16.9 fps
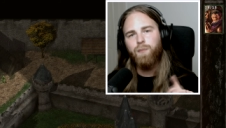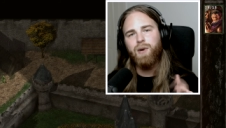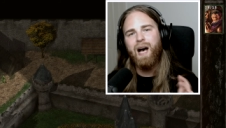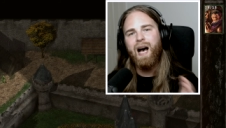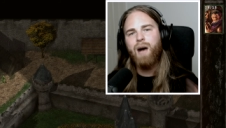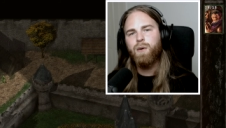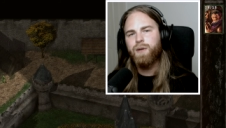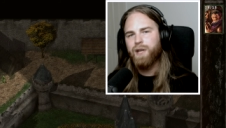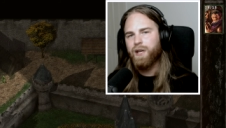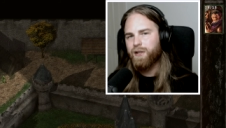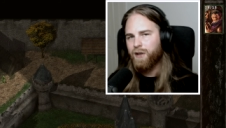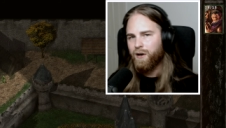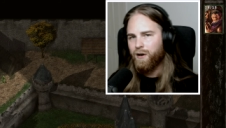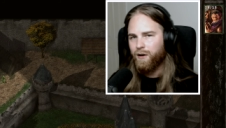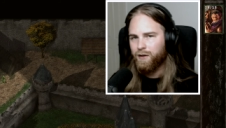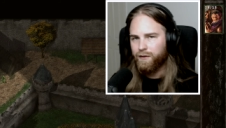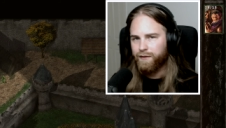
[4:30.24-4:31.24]
but I will
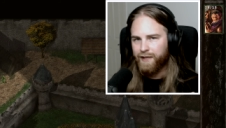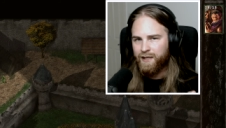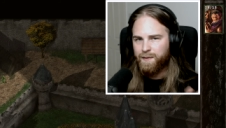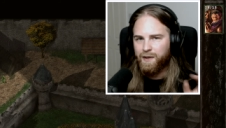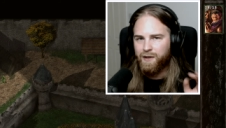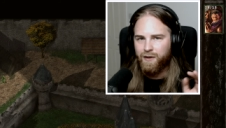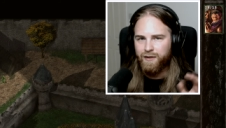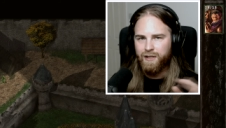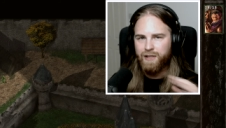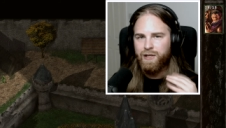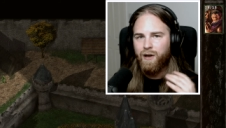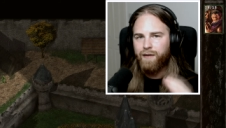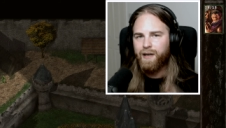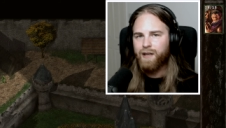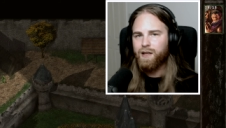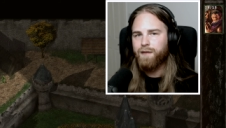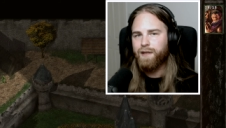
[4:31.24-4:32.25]
ignore all of this because it's
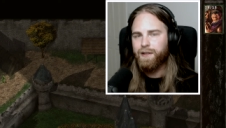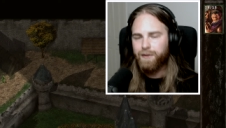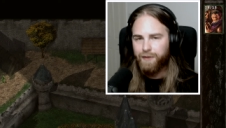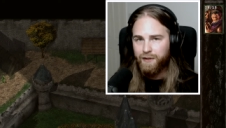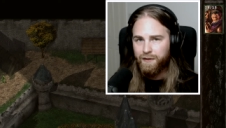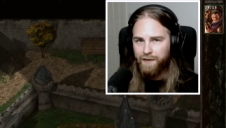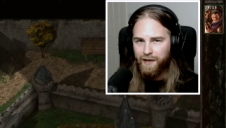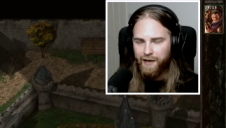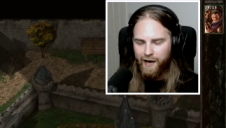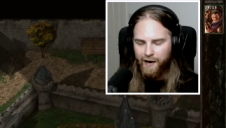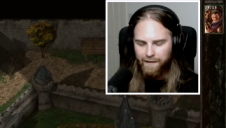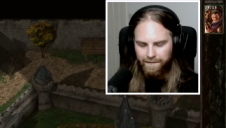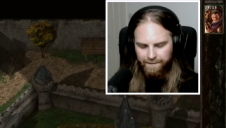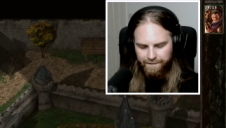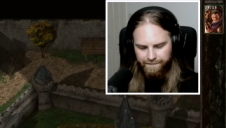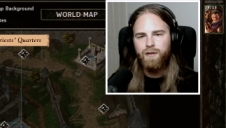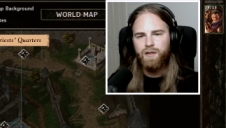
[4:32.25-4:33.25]
not relevant to this video.
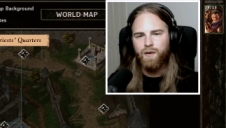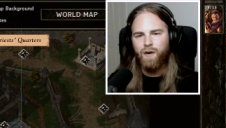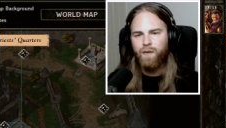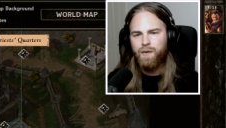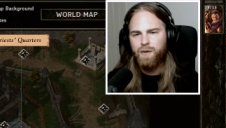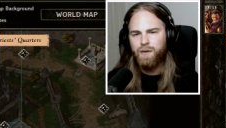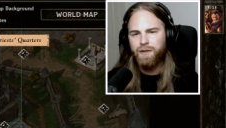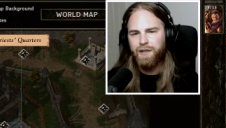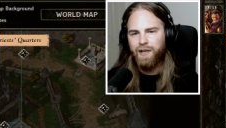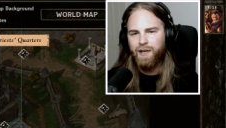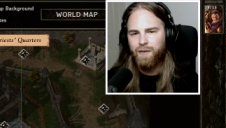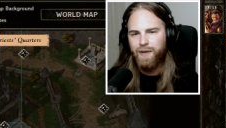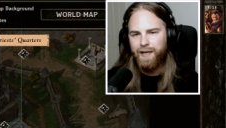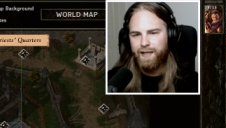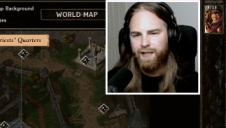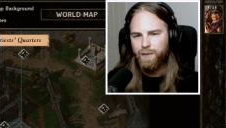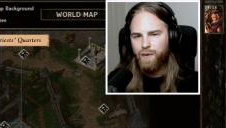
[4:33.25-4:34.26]
So what we will
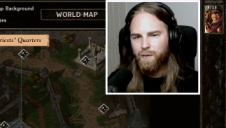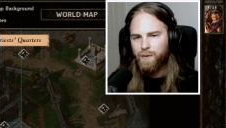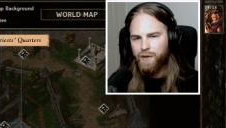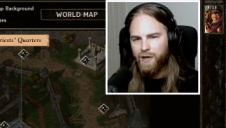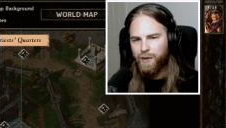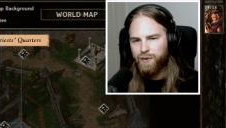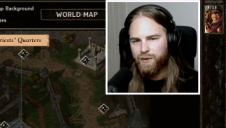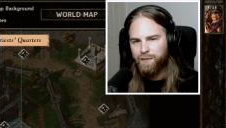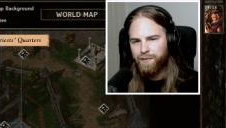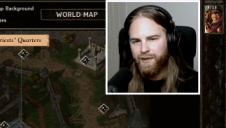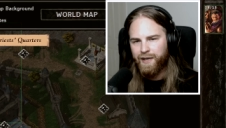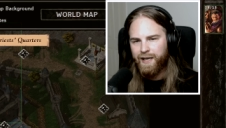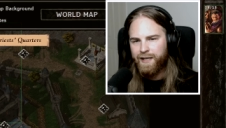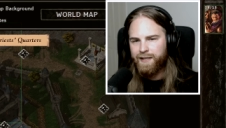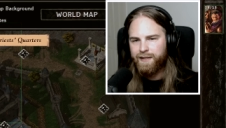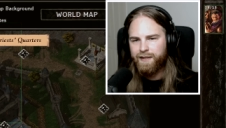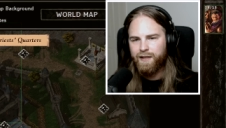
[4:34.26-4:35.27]
do is we will go to
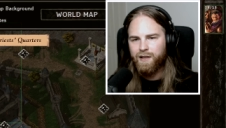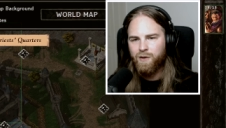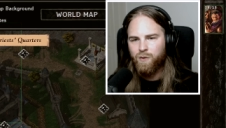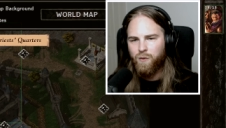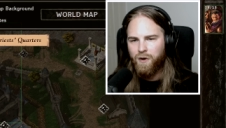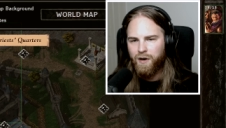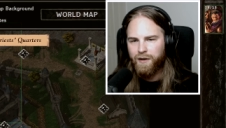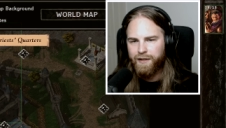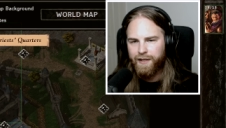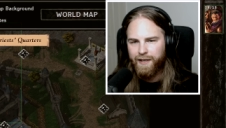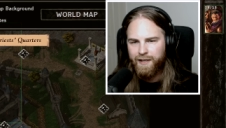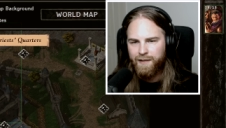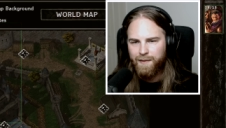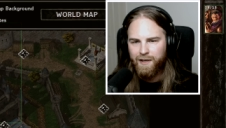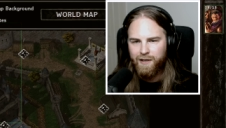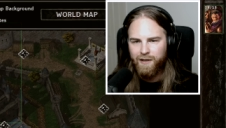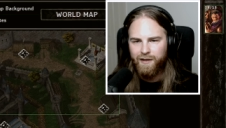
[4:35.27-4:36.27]
Priest's
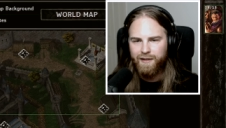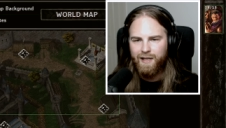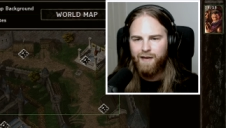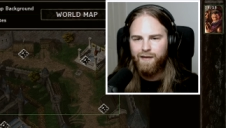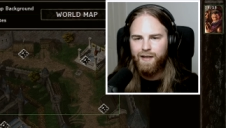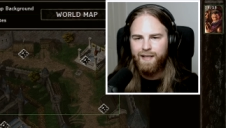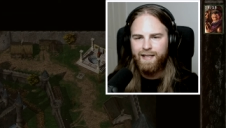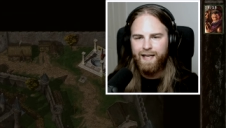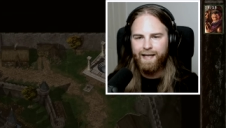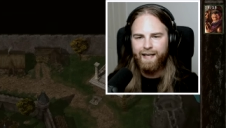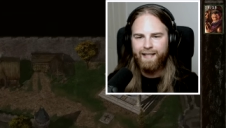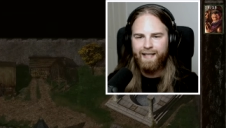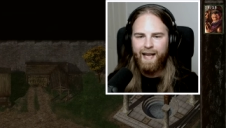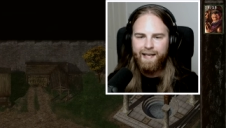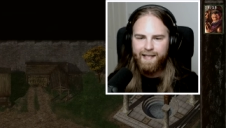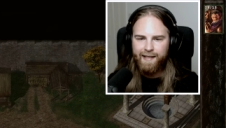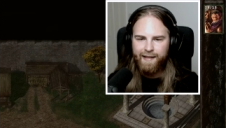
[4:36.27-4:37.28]
quarters because there is an
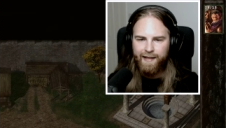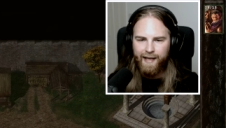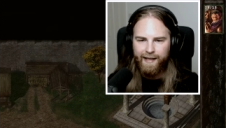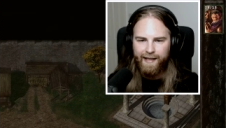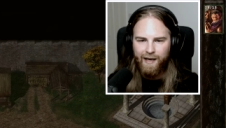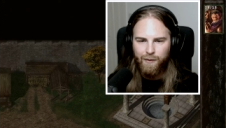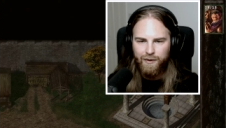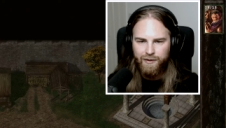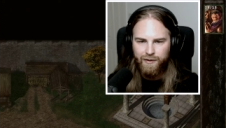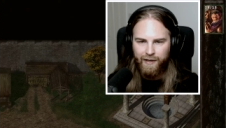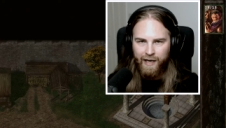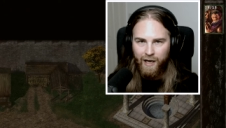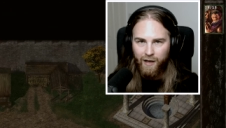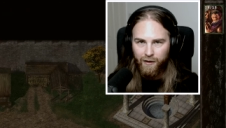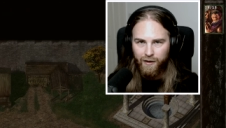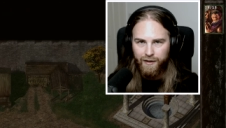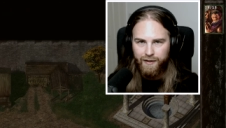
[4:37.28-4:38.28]
assassin there that wants to
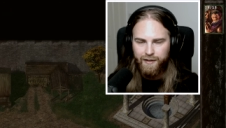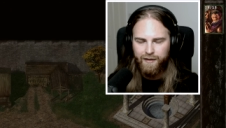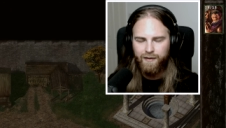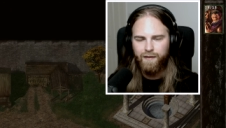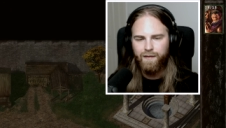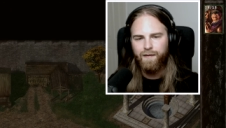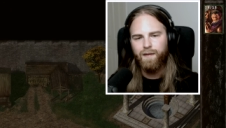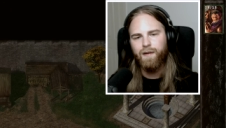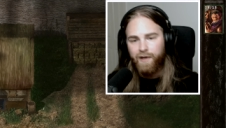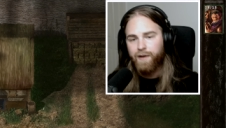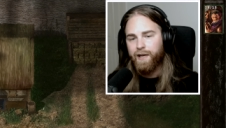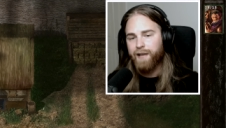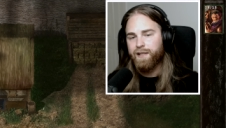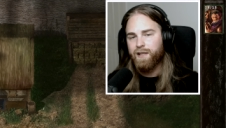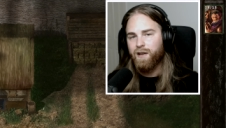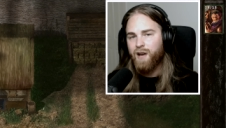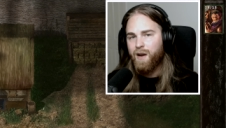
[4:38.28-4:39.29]
kill us.
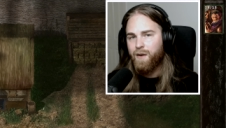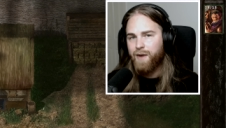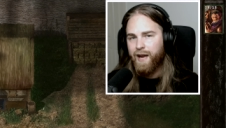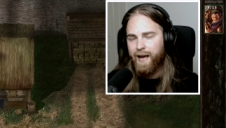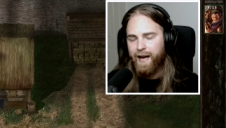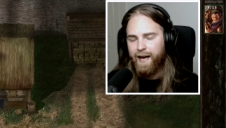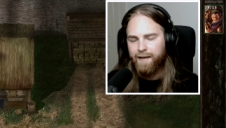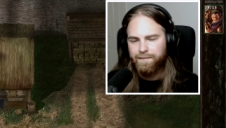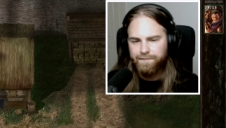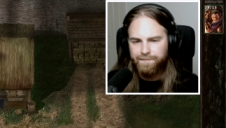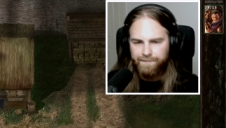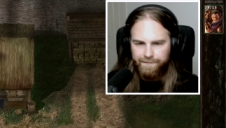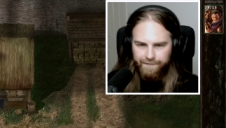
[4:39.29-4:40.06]
Okay, so here we are.